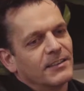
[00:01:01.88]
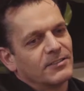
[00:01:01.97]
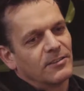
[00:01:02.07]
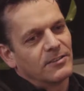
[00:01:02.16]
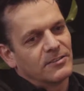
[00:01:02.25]

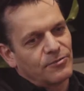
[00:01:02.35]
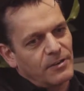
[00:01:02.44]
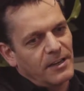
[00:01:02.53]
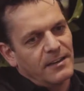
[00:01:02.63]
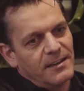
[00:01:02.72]
so the
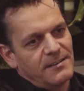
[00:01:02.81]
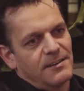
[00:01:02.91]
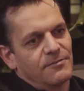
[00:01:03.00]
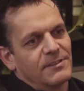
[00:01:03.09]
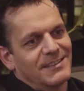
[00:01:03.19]
trick in
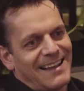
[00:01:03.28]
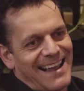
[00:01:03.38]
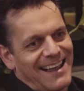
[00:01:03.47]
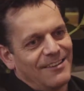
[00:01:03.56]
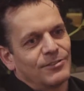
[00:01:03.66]
india is
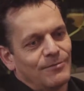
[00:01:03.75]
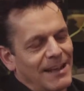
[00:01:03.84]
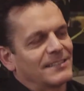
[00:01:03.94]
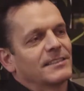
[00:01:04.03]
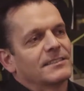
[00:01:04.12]
how to
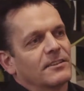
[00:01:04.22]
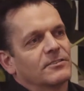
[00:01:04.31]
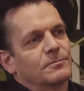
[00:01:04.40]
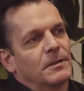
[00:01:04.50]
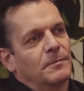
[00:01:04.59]
access
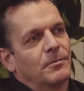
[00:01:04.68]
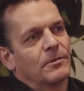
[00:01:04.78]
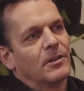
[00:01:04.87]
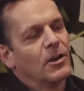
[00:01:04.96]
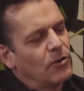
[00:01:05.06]
those
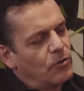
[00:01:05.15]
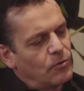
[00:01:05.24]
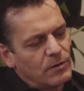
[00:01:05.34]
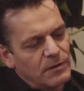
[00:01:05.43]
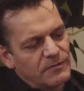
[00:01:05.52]
people
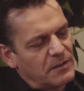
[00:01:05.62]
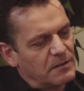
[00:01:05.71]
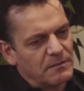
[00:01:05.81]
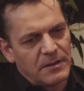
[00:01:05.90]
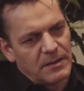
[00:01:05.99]
all of
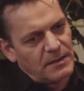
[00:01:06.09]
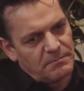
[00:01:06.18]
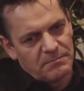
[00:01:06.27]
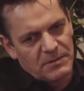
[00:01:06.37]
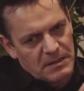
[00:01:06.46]
the
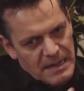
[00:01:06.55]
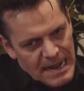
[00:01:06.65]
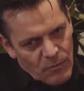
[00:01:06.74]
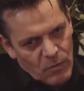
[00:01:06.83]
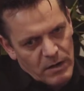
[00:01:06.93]
the, the
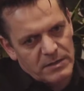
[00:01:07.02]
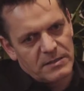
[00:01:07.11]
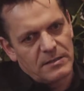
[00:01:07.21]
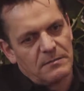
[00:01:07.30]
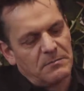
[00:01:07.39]

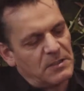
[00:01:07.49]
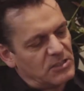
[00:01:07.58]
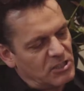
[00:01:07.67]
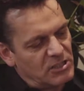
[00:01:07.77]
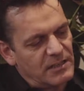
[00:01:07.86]
networks the, the
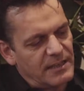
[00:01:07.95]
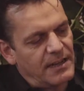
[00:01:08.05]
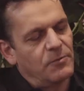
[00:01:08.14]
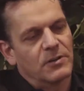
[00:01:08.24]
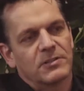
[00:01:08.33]
digital
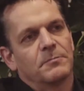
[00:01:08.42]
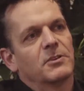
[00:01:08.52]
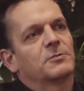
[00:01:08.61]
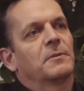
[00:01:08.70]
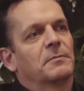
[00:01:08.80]
networks that
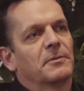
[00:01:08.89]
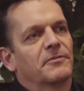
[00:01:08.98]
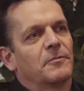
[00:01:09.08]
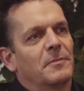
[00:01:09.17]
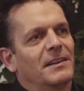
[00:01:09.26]
most people are
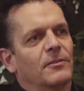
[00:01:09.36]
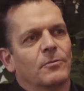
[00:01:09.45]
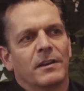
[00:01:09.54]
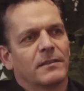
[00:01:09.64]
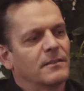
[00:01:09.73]
familiar
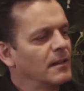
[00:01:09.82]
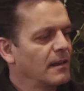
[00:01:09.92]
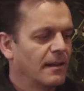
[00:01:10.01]
with